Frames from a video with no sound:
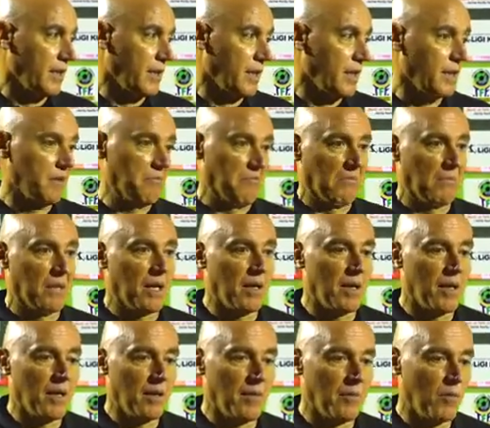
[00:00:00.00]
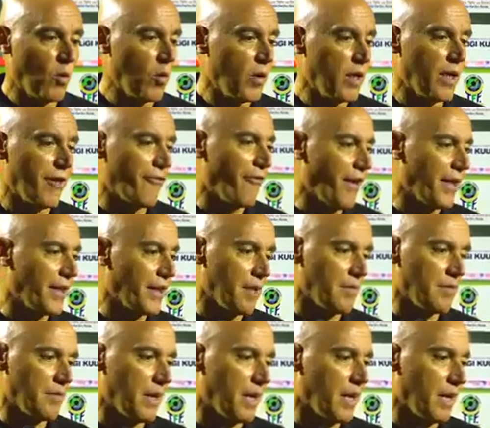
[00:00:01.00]
We
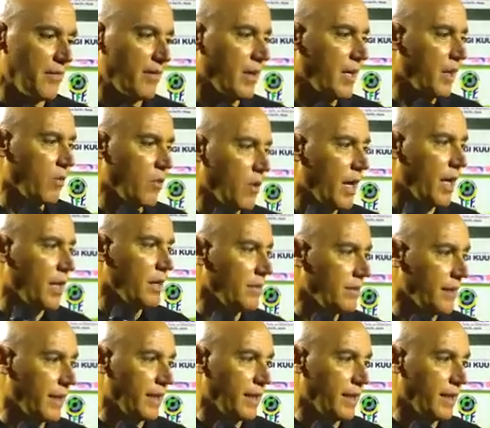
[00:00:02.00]
defending very, very well.